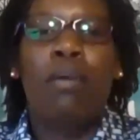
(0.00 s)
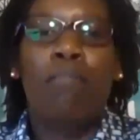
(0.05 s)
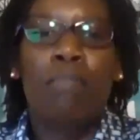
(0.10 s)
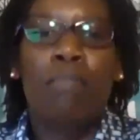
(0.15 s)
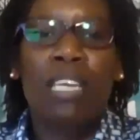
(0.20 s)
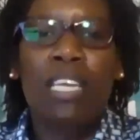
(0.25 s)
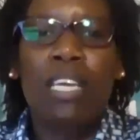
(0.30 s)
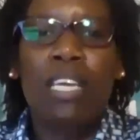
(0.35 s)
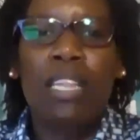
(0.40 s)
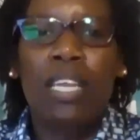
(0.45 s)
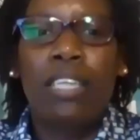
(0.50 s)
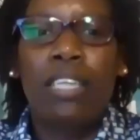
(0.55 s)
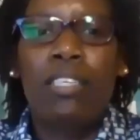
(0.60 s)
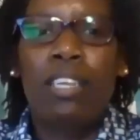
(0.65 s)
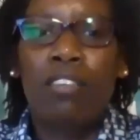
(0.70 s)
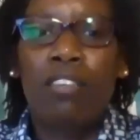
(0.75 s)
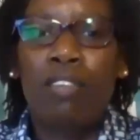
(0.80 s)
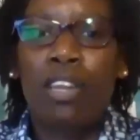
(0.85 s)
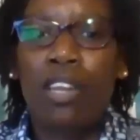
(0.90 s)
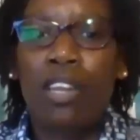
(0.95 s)
meaning that
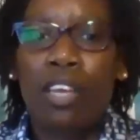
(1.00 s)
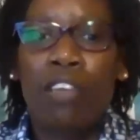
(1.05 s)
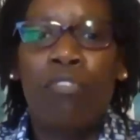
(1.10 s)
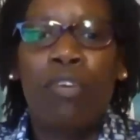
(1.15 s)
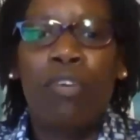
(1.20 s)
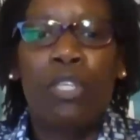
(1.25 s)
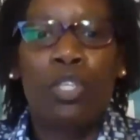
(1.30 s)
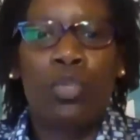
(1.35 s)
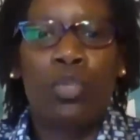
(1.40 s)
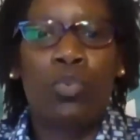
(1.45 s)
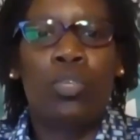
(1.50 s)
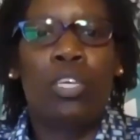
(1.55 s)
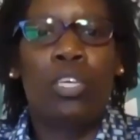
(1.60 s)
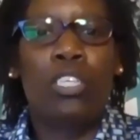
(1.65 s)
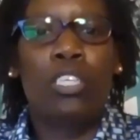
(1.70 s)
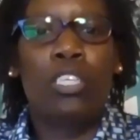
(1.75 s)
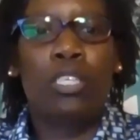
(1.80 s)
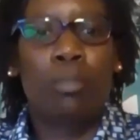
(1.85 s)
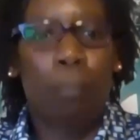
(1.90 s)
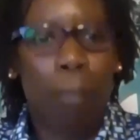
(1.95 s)
even if a
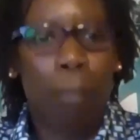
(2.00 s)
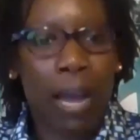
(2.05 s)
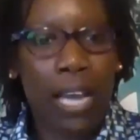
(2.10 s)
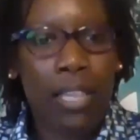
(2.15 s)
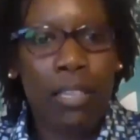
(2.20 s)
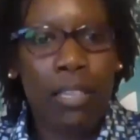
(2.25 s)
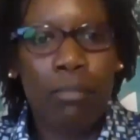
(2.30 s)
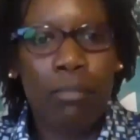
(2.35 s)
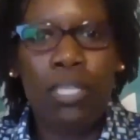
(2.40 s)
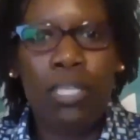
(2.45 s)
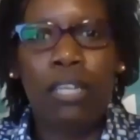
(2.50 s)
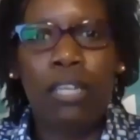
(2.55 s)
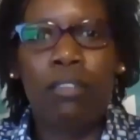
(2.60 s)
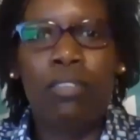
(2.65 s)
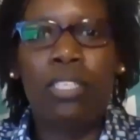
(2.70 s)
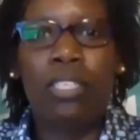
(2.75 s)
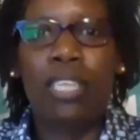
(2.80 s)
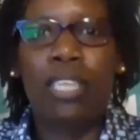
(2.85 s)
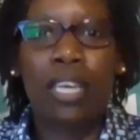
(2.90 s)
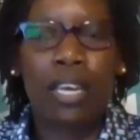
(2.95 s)
student by
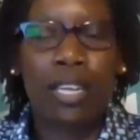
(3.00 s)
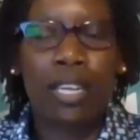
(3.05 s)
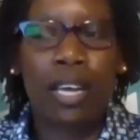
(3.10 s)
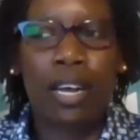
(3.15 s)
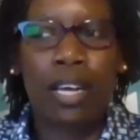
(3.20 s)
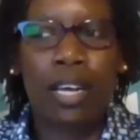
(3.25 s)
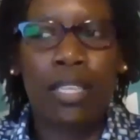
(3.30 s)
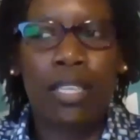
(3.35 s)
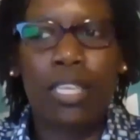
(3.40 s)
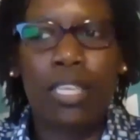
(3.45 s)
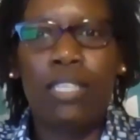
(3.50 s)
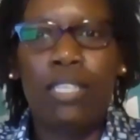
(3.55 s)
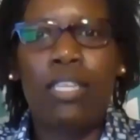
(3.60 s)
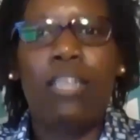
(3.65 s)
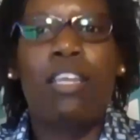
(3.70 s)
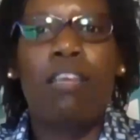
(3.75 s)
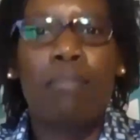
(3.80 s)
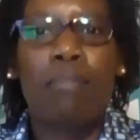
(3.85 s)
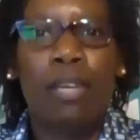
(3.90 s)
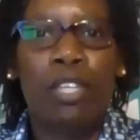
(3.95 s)
themselves uh, sent
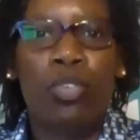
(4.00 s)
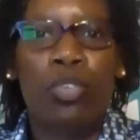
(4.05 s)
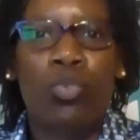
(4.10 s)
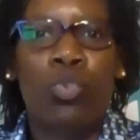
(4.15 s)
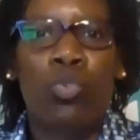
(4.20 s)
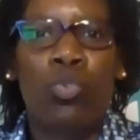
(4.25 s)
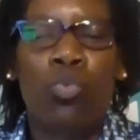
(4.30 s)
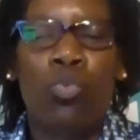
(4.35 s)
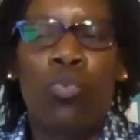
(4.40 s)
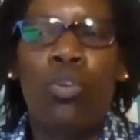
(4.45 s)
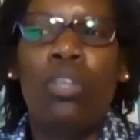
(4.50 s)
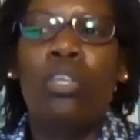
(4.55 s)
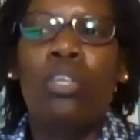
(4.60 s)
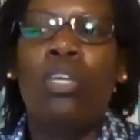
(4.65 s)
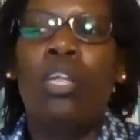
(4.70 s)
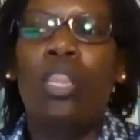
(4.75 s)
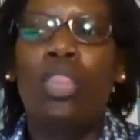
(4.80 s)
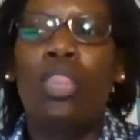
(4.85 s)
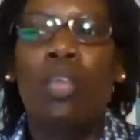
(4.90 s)
an email to school,